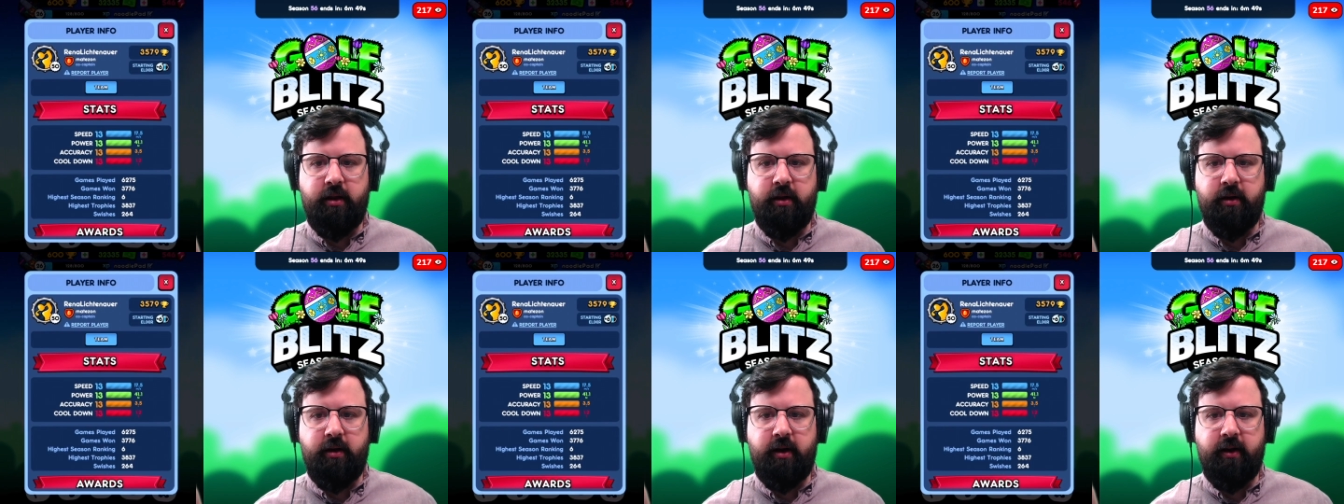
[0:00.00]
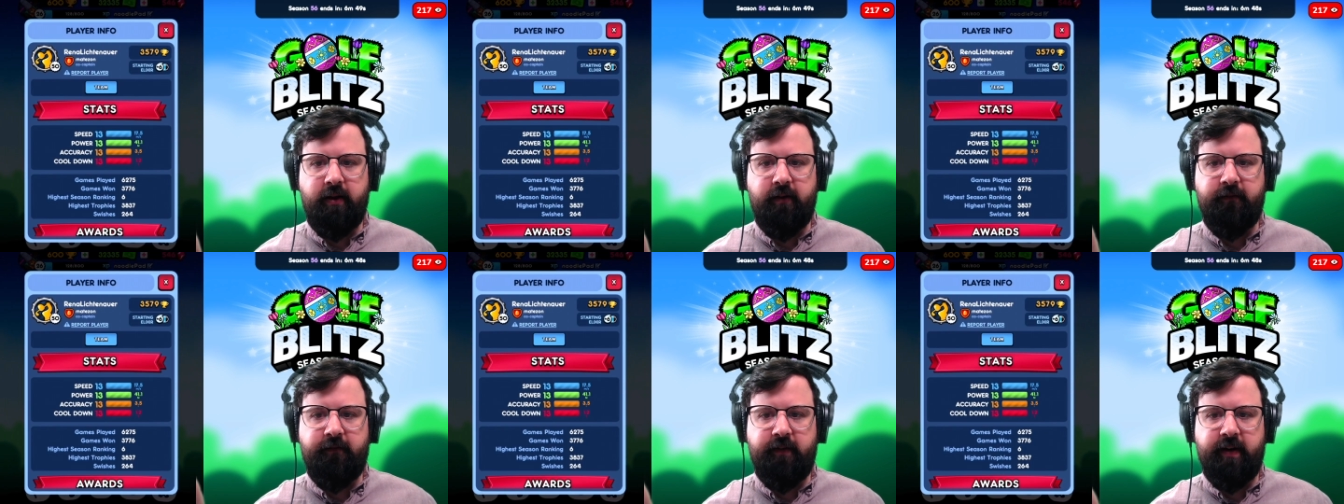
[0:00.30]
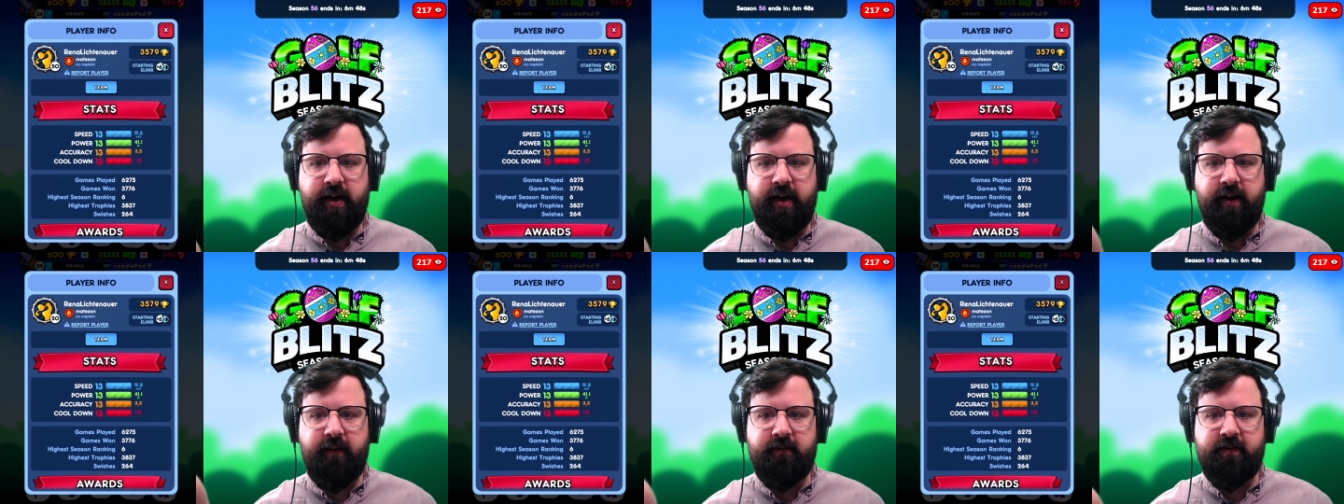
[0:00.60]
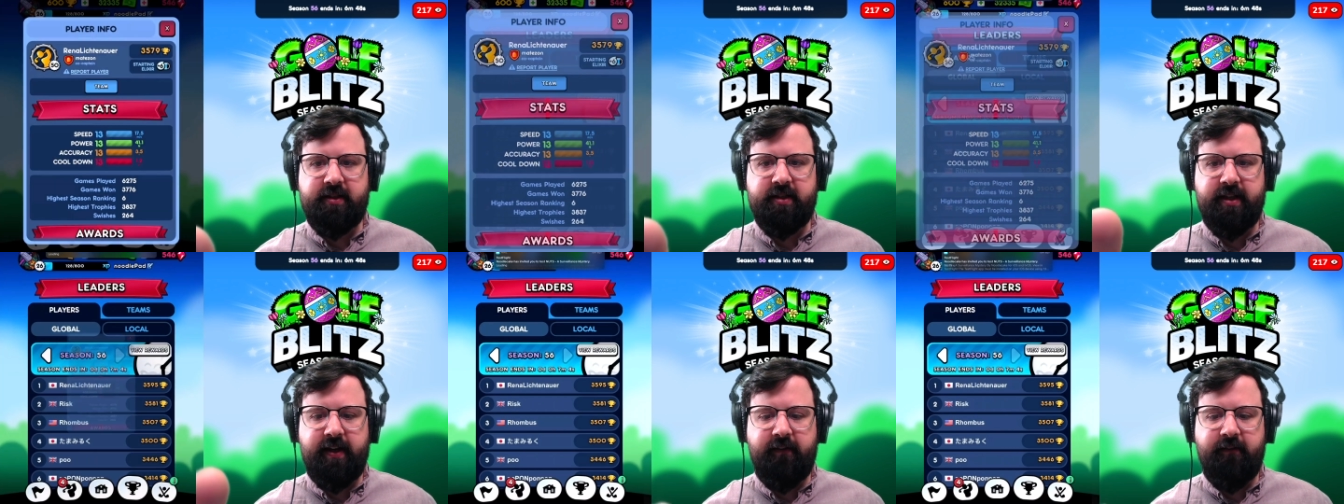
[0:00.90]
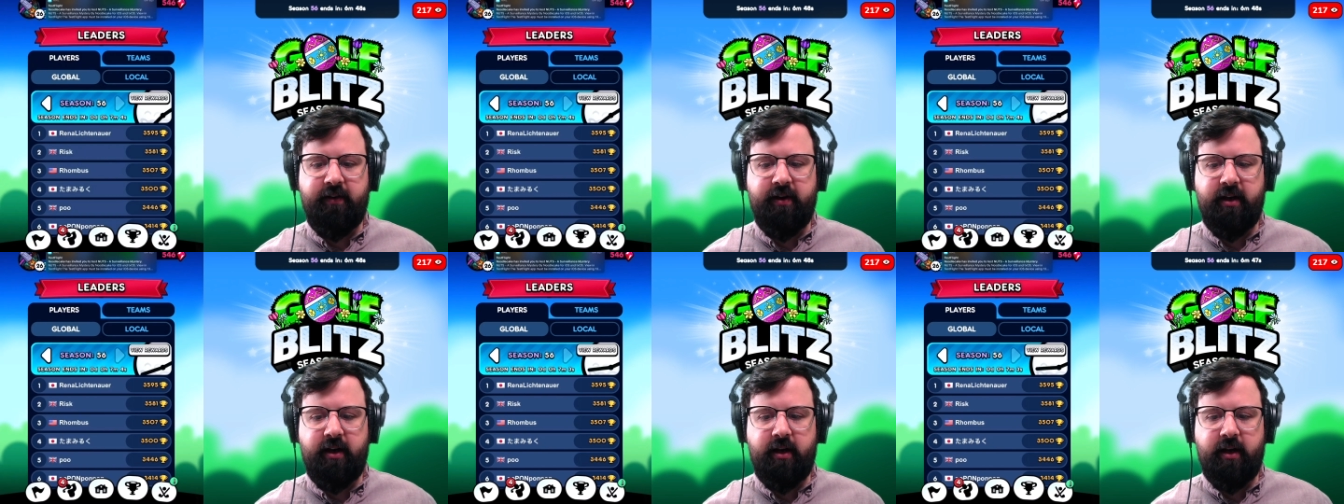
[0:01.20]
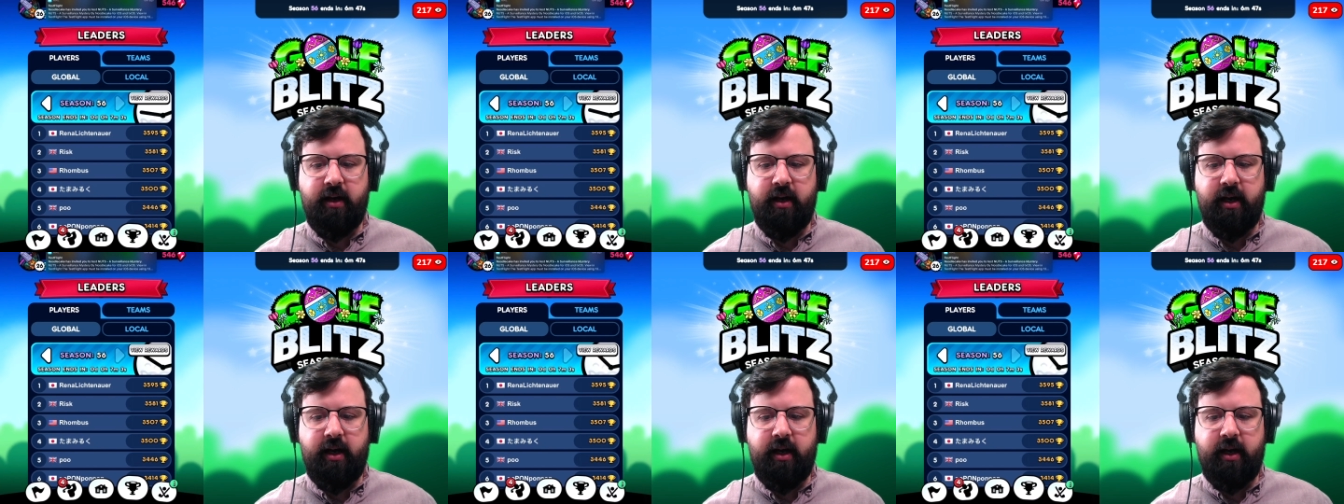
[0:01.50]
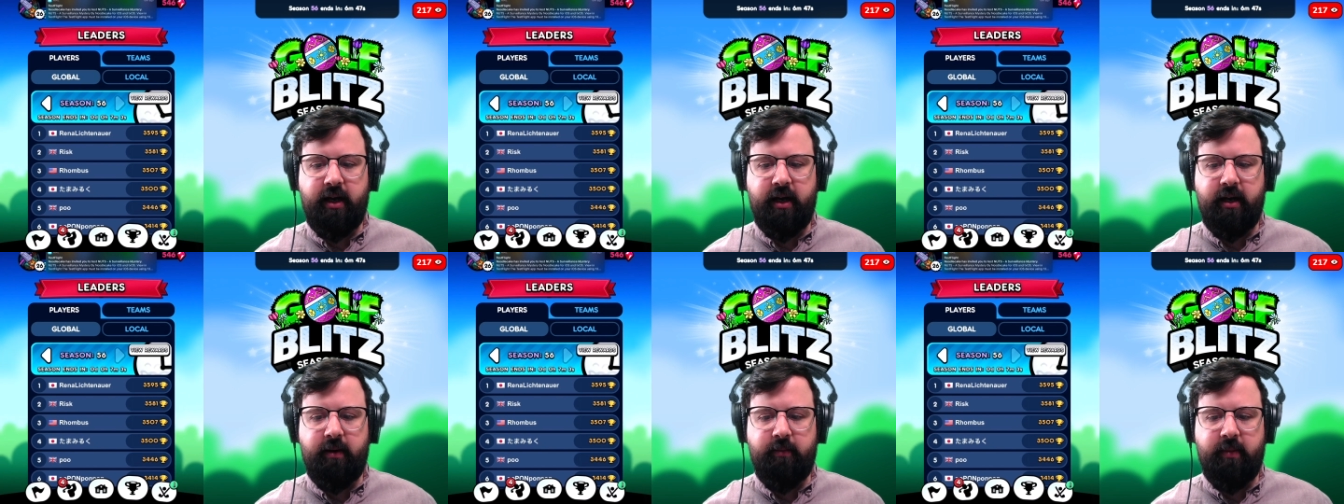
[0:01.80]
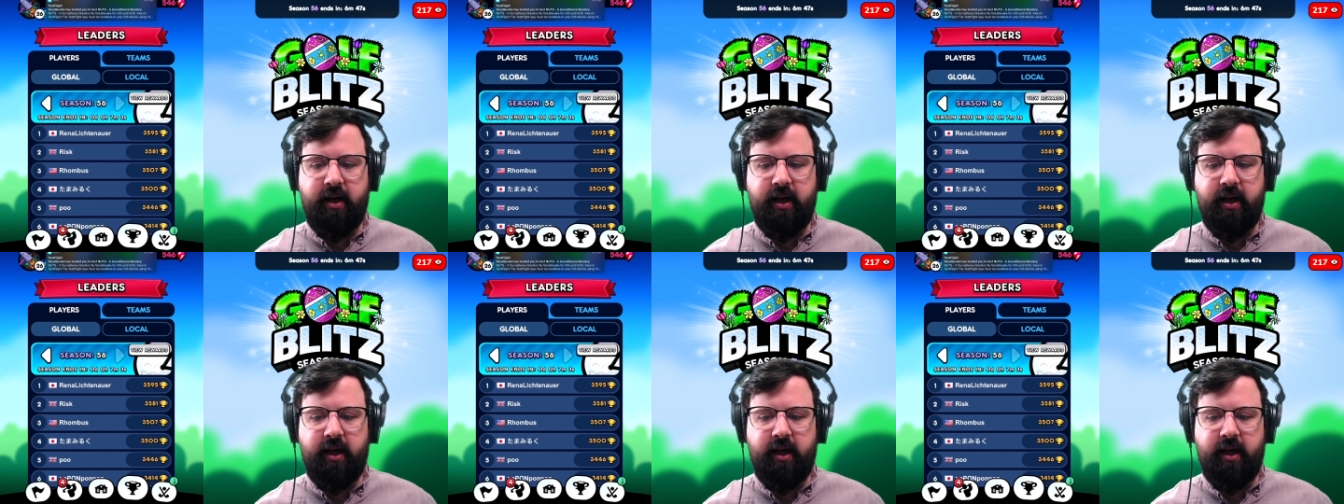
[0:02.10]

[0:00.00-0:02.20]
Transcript: thirty-five seventy-nine.